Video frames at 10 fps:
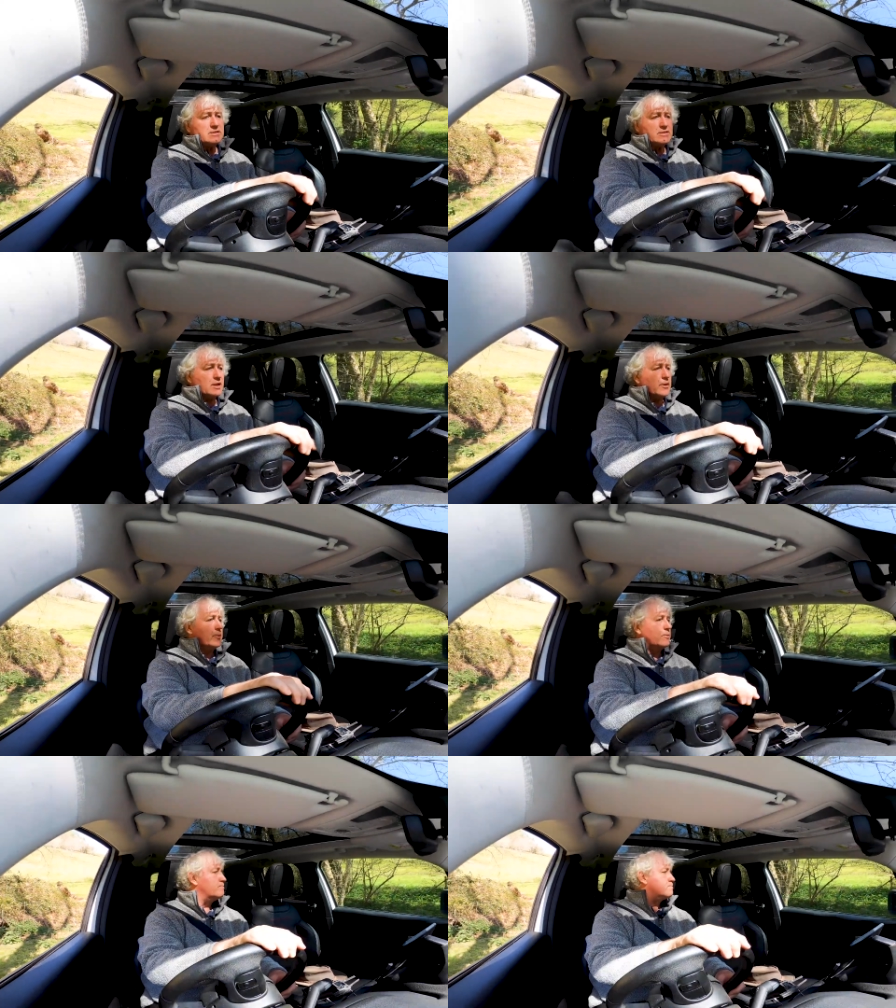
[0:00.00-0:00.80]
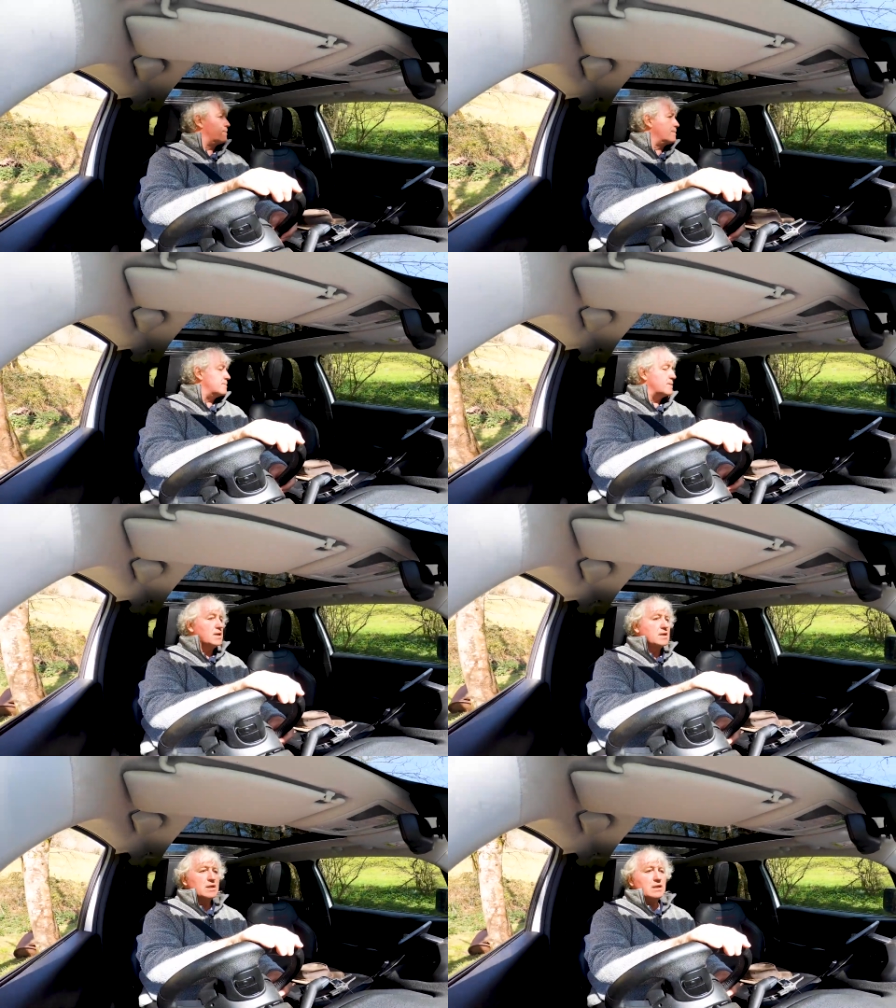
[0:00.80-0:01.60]
So,
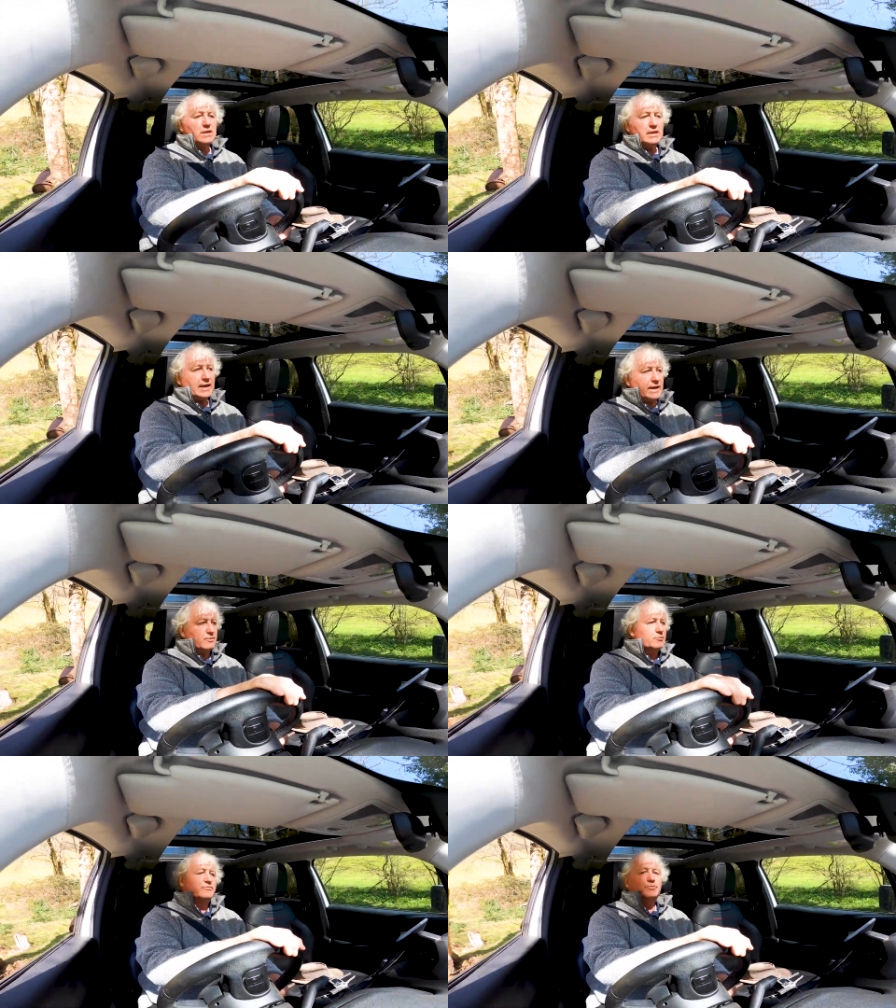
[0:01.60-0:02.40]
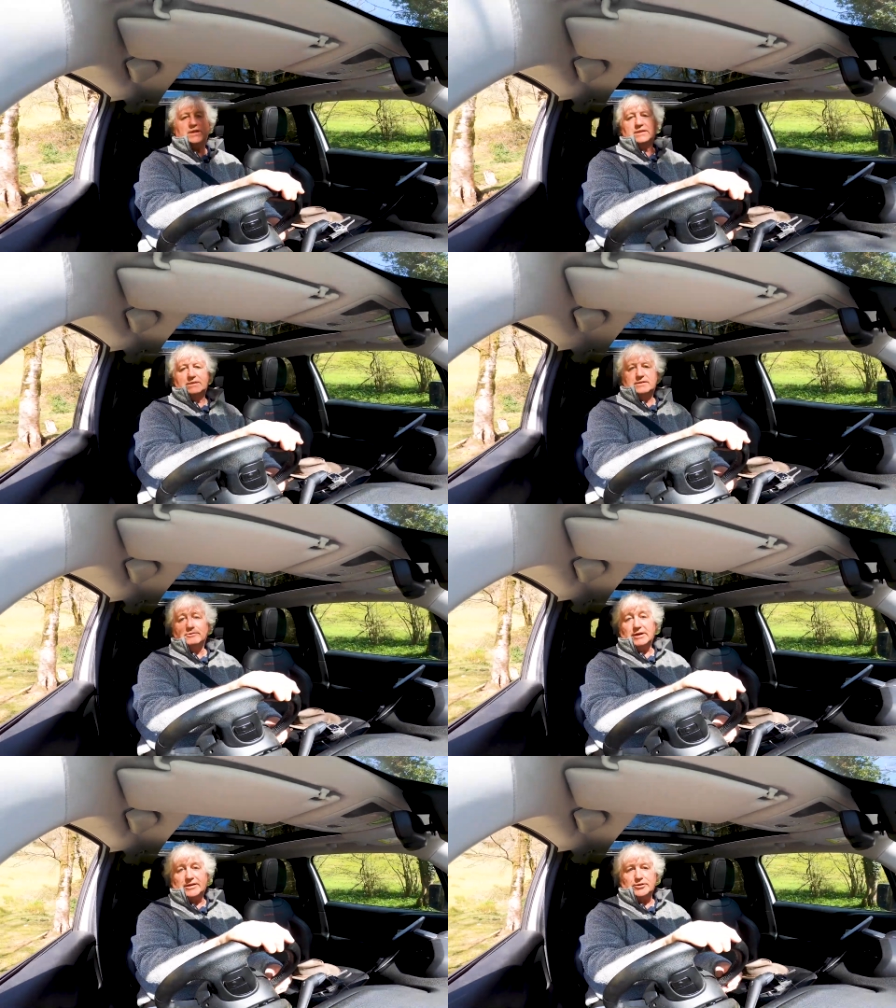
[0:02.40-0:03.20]
yeah, we've been
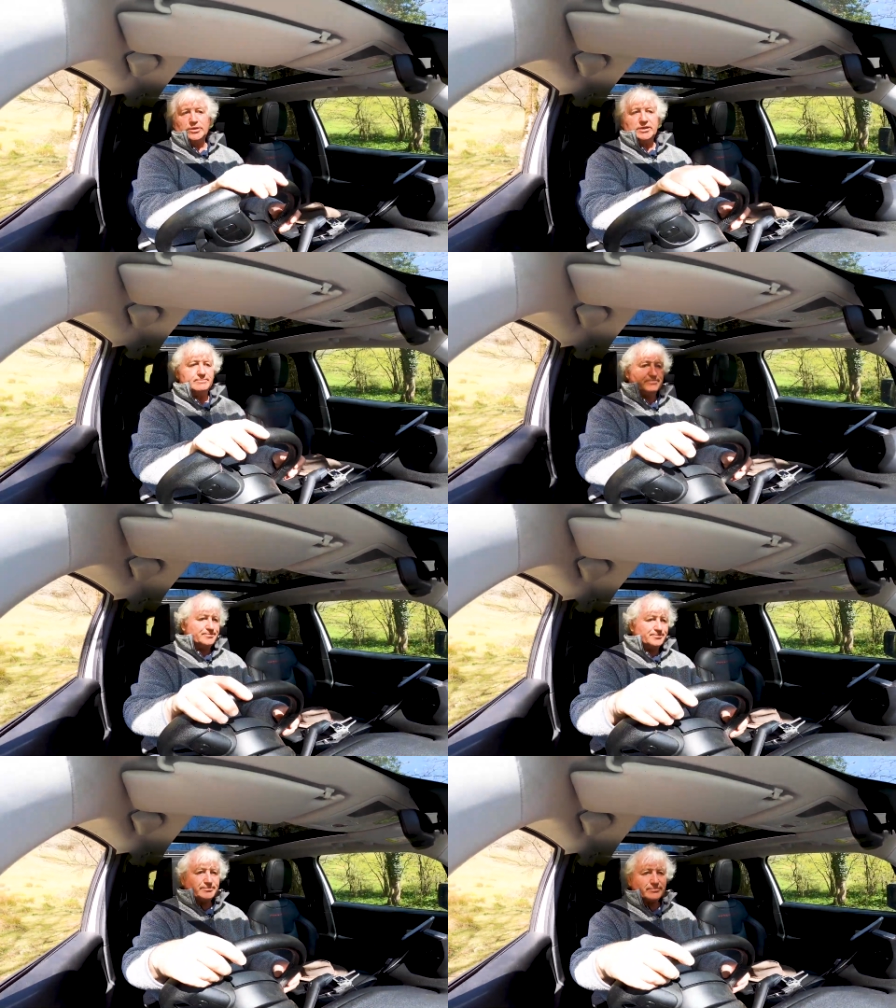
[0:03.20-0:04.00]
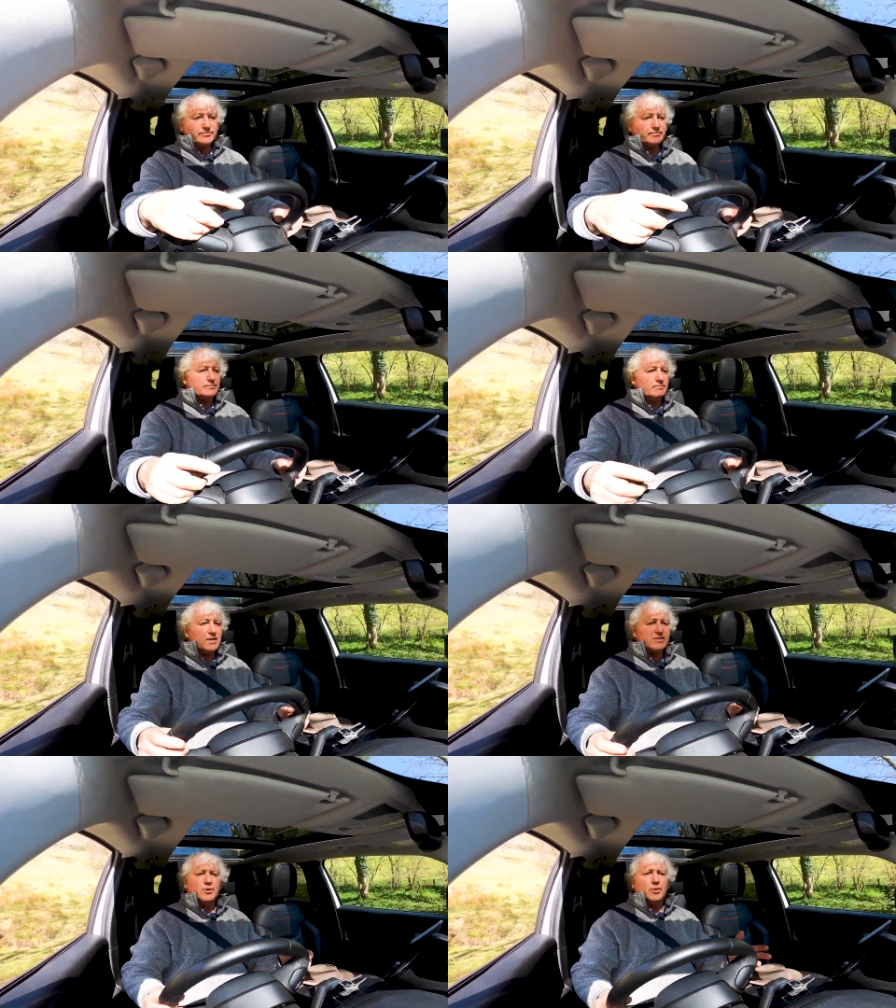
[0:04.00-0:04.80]
around a bit.
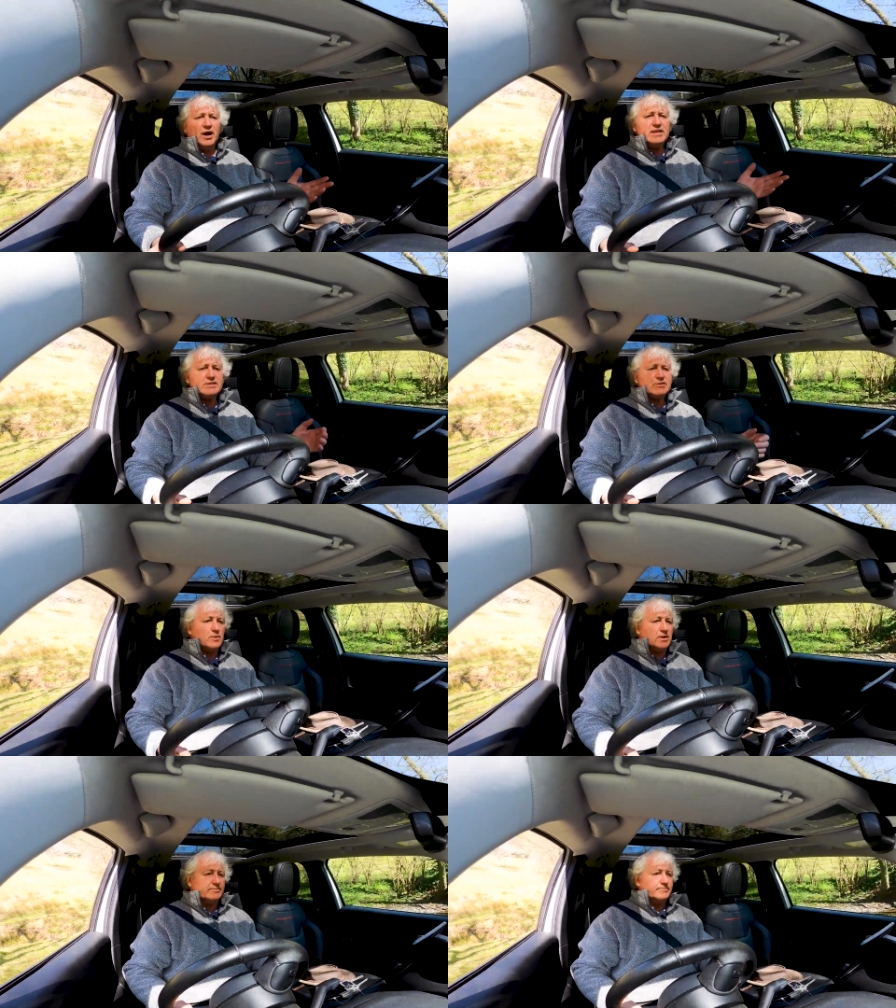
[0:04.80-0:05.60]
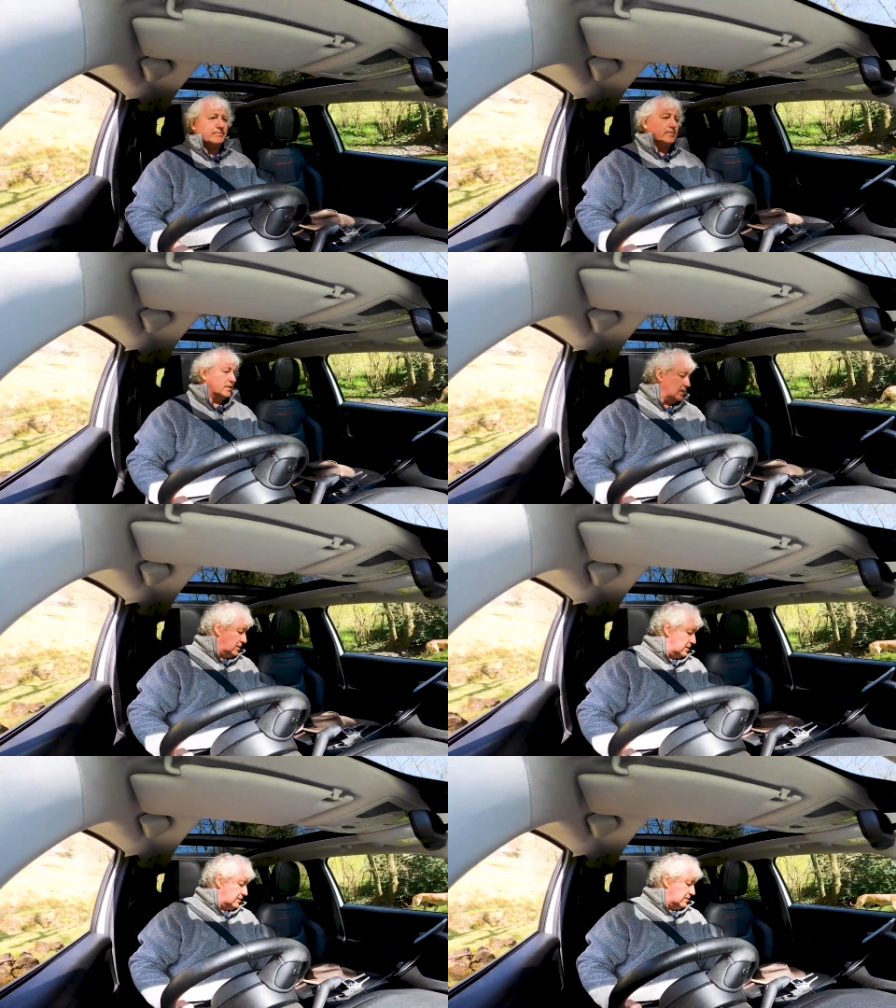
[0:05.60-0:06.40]
So why this one?
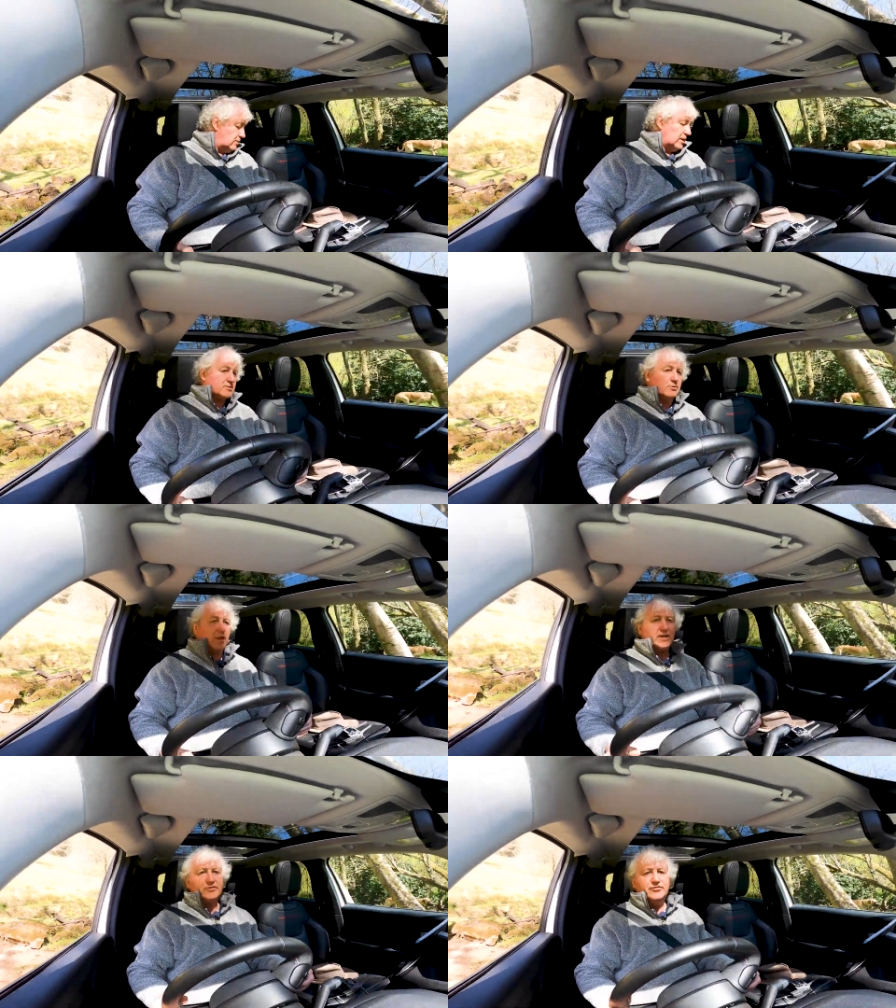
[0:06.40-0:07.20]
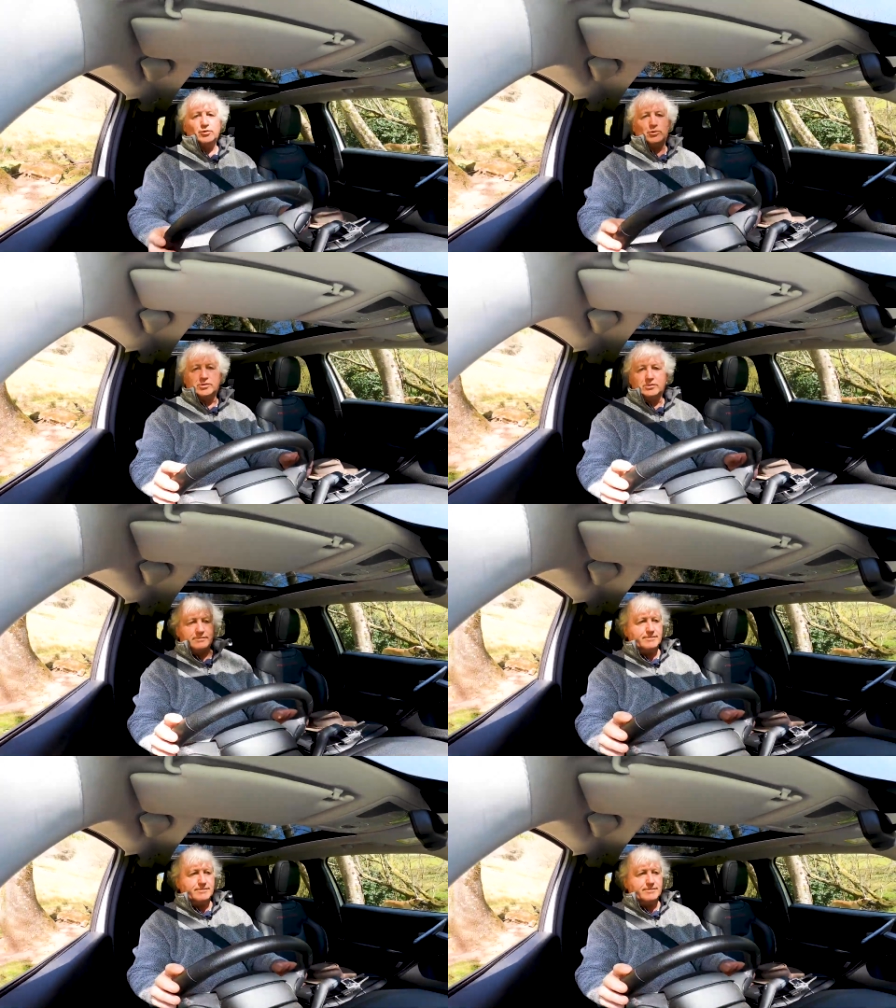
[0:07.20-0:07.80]
Well, it's all I could afford.